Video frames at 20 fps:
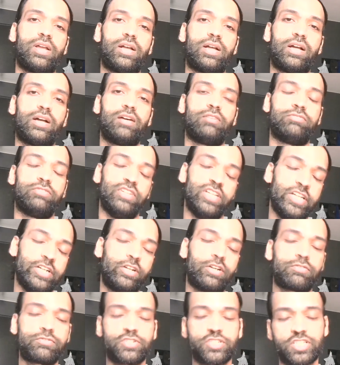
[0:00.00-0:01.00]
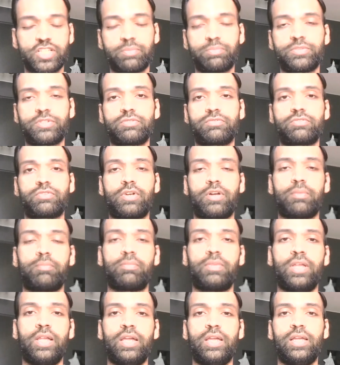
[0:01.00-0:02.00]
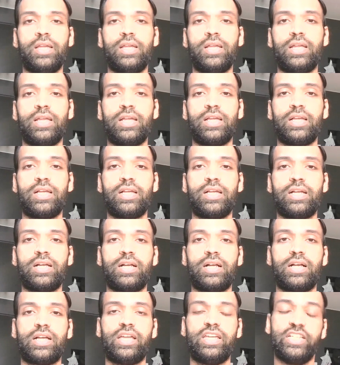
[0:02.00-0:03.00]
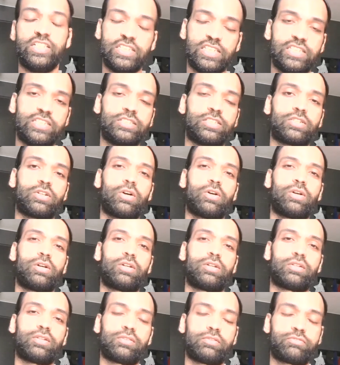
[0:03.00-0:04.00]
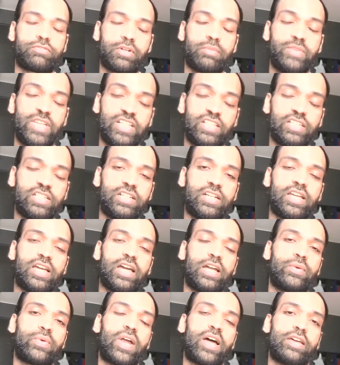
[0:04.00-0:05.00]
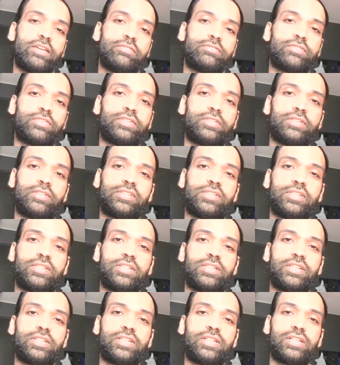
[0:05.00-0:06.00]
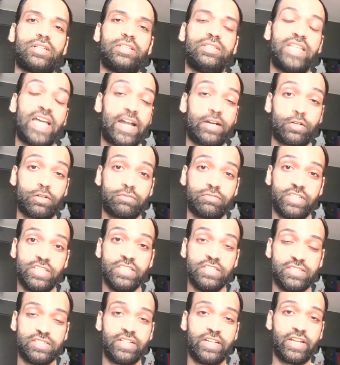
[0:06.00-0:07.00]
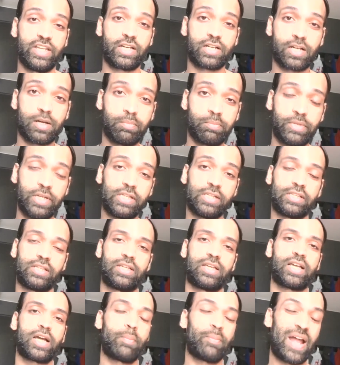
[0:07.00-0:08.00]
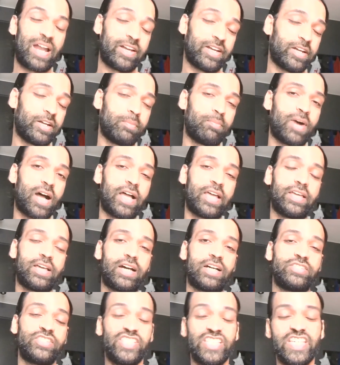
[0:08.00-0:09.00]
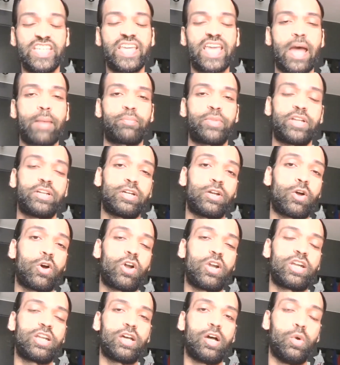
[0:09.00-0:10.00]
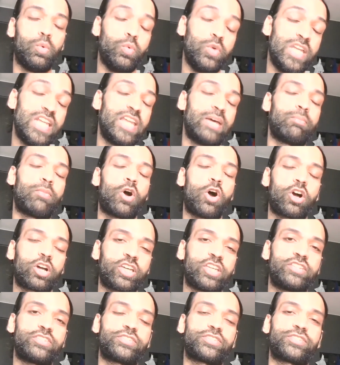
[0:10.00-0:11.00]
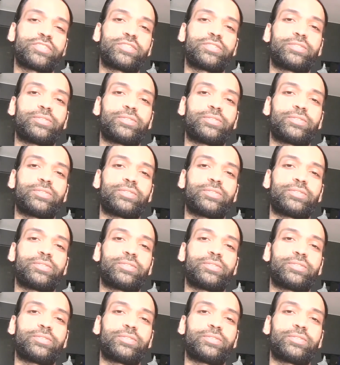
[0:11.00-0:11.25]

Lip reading: a fleet of ships from England arrive, that of East India Company, commanded by a sea captain called William Hawkins.